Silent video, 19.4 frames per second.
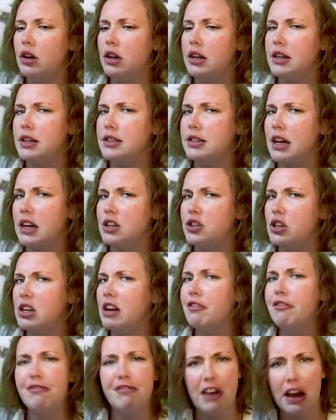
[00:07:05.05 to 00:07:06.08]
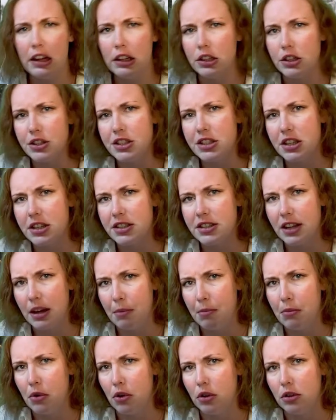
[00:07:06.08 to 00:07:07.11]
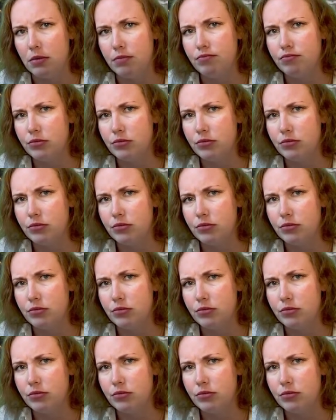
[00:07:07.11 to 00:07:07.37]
is actually a phallus symbol.